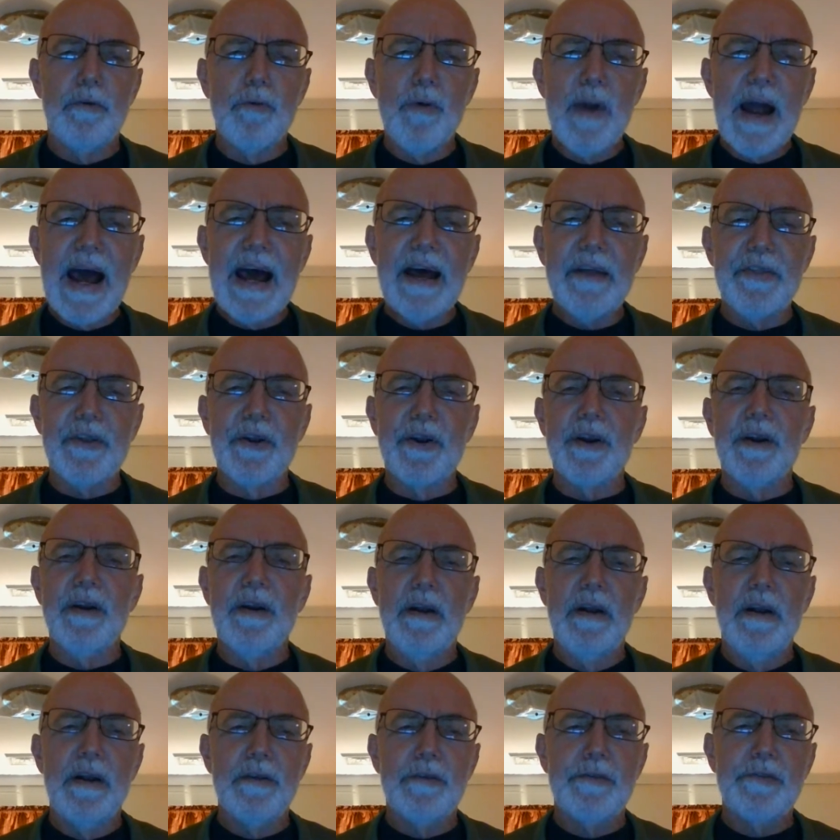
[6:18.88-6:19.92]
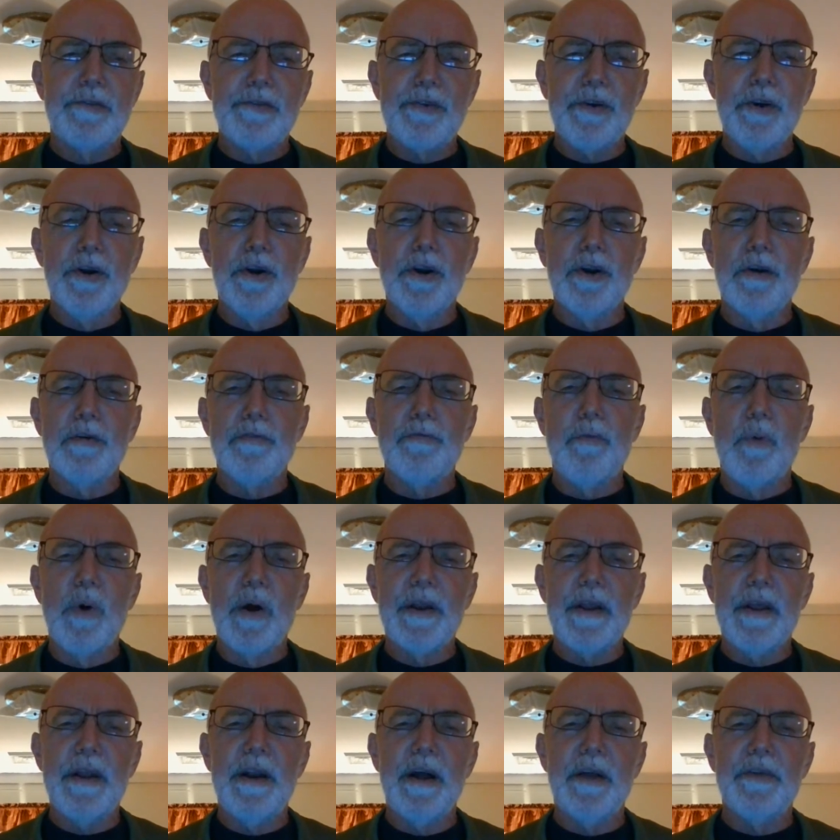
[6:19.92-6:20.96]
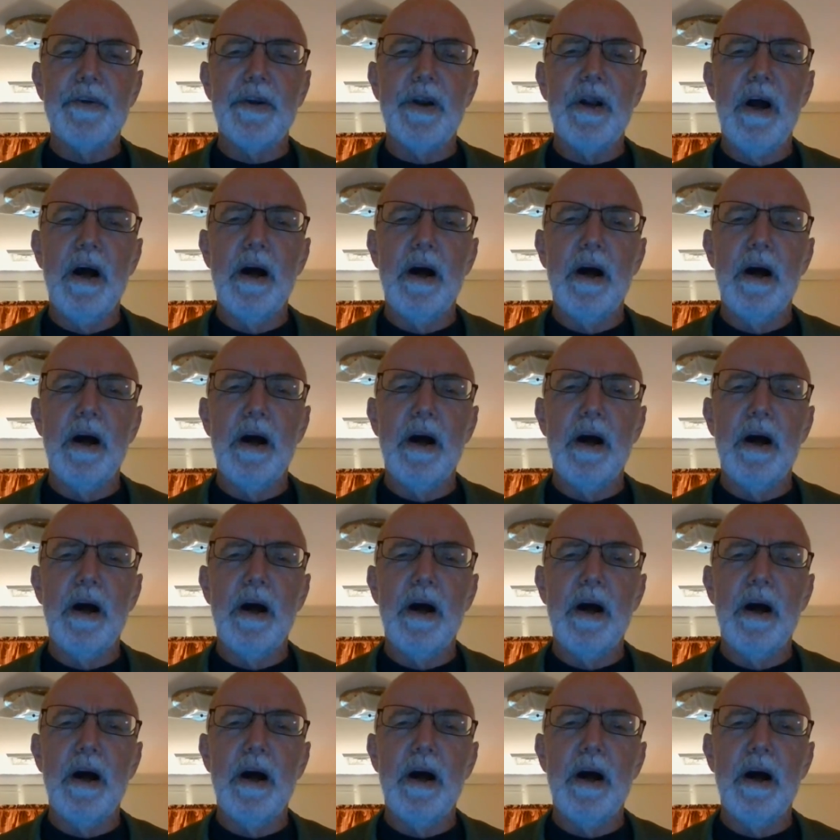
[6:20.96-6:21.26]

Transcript: Rather, serve one another